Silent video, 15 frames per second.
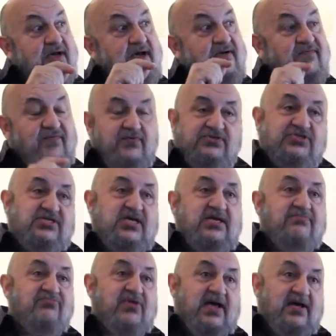I first
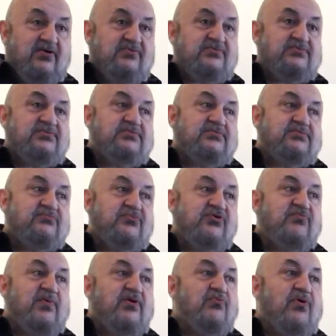came down
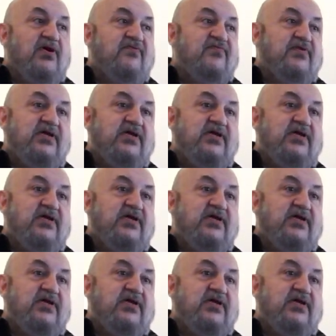with my wife